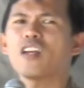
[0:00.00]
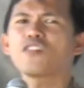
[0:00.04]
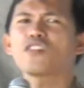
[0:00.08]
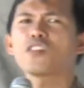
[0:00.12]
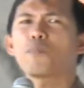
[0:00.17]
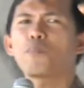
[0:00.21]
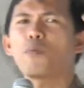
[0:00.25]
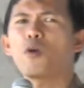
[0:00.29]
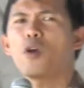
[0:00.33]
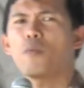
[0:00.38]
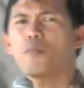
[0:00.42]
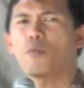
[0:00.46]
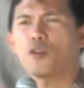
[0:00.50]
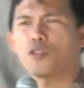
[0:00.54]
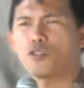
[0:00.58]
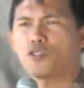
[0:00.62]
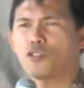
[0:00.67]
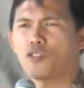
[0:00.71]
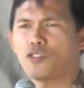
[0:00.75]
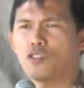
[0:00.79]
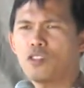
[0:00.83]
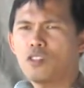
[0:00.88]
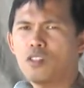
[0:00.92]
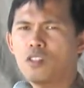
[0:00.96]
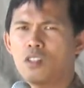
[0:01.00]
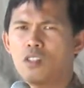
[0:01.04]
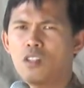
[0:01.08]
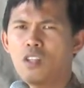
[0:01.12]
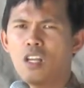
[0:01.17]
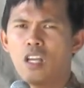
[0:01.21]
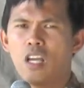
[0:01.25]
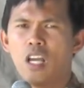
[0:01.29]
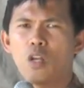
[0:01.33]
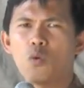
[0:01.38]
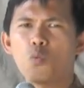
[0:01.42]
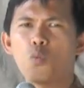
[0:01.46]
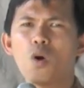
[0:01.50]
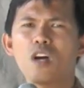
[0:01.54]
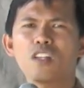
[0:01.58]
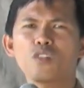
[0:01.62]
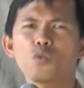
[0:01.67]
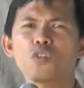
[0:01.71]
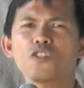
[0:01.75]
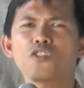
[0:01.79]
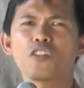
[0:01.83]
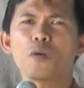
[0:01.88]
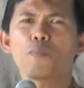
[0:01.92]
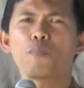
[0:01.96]
has a purpose. And what
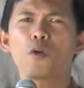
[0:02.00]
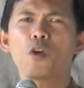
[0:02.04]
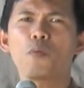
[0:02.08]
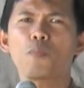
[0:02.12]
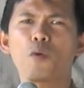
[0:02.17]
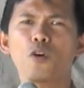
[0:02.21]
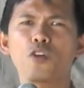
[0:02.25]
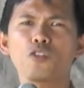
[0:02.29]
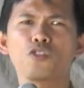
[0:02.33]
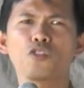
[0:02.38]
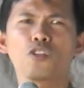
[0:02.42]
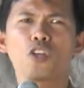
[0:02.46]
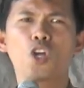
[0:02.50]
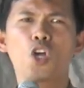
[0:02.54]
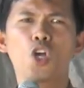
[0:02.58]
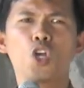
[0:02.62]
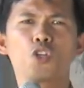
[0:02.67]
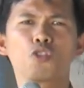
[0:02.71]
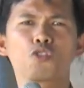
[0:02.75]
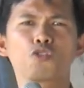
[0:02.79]
was the purpose?